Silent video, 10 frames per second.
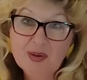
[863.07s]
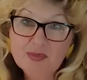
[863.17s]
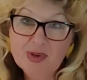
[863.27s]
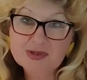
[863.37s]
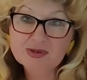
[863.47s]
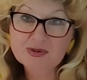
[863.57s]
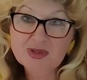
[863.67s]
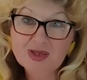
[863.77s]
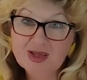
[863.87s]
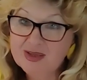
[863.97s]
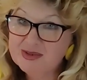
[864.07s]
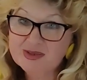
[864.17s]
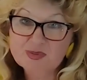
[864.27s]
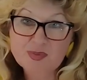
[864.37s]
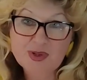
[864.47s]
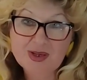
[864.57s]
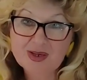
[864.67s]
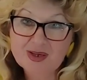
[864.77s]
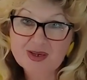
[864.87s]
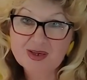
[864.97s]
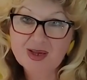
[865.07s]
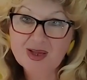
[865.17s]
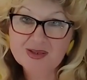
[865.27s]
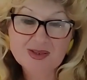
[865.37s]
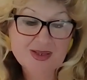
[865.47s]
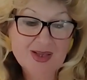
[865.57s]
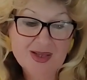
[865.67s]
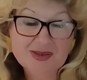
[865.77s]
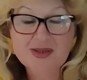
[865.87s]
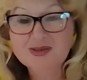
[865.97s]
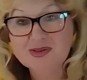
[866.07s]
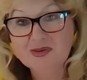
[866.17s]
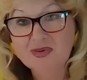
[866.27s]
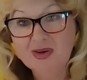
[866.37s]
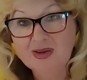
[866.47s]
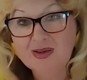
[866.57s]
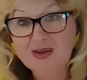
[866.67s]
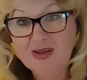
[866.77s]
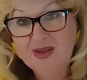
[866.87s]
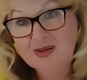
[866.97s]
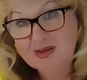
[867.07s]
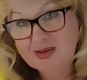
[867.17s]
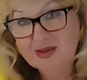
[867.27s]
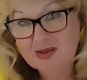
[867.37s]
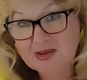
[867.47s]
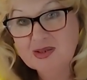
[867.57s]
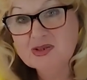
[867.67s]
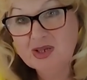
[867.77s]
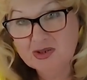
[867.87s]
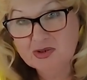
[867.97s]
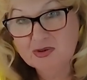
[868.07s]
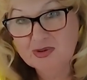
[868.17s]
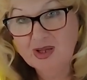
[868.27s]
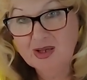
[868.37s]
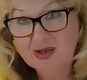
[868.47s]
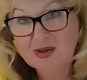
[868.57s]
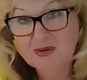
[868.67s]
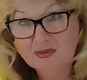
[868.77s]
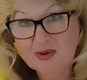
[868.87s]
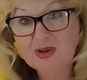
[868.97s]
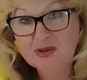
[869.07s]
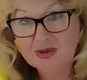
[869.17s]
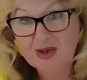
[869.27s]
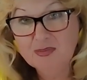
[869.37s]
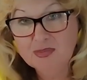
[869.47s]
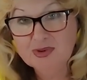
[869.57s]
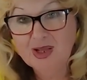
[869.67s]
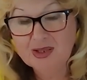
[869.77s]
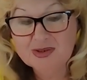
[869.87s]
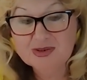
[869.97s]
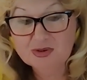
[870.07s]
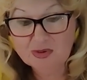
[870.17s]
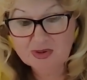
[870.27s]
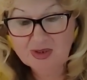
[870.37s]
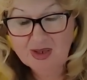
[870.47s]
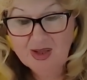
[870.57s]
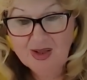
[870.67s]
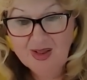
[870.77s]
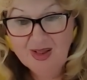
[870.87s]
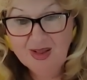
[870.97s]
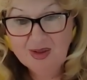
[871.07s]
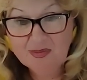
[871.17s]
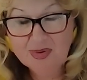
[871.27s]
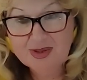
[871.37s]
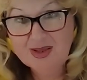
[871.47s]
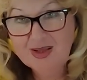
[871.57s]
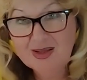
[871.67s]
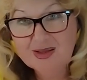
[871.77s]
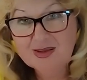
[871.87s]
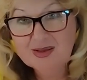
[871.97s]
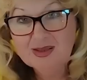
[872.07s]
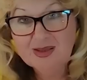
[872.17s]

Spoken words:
muzzle, he can't speak, and he can't testify. The judge today cleared up that story, but the